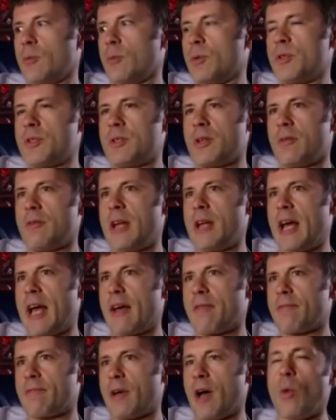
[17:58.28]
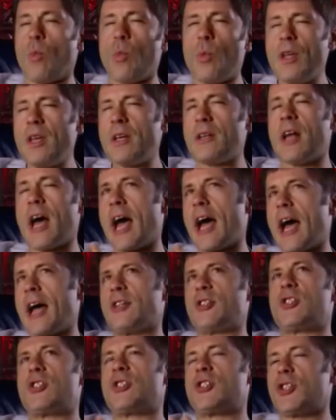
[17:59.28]
was so naff. And we had
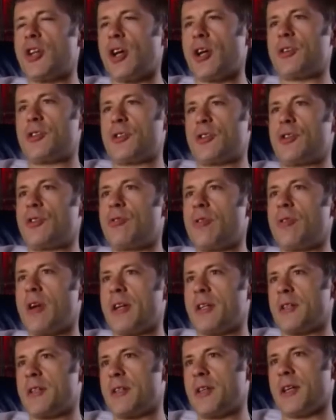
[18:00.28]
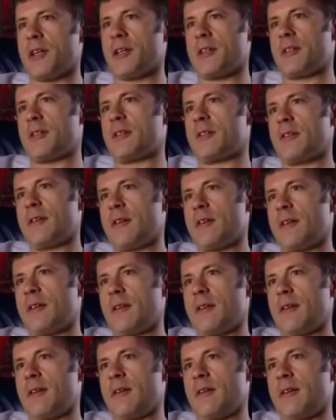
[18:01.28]
had such great gigs
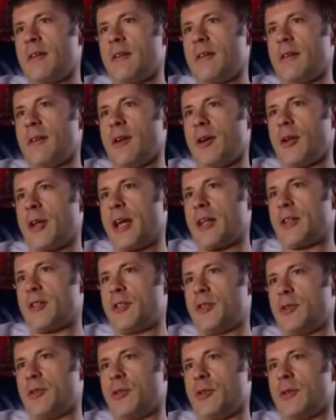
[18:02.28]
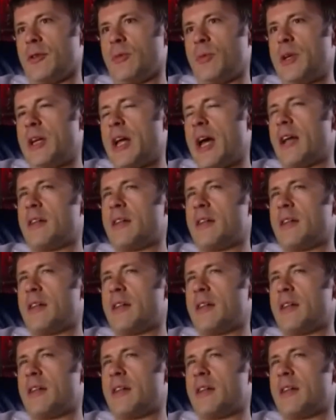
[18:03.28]
on that tour. We'd